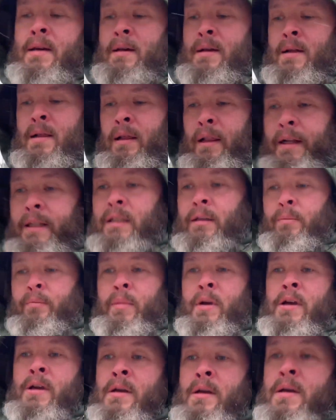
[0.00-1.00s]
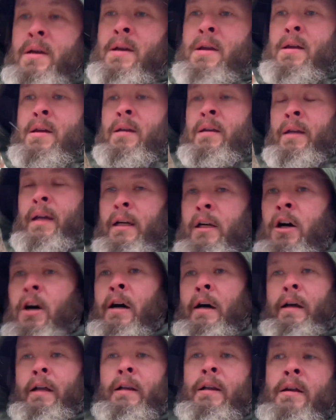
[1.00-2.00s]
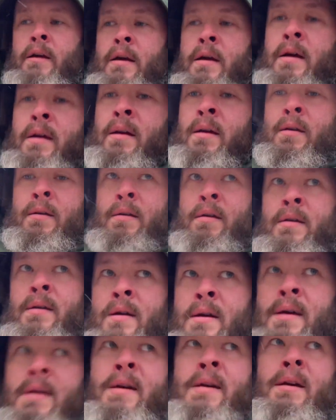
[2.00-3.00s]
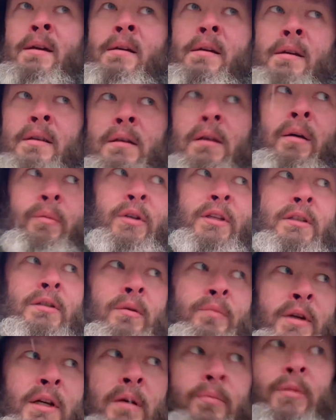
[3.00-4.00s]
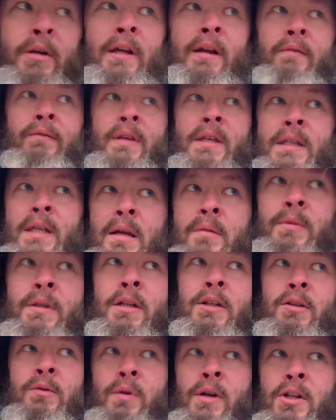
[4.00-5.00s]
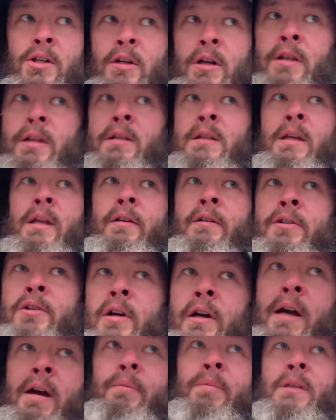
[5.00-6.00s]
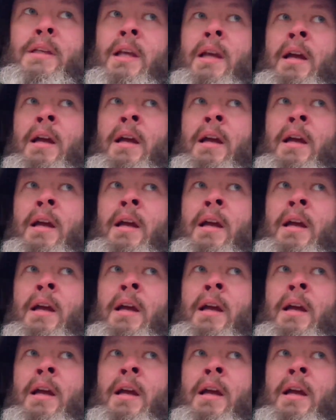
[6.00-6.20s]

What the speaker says: lets them get caught. So I'm assuming I'm going to have the same situation on these other traps.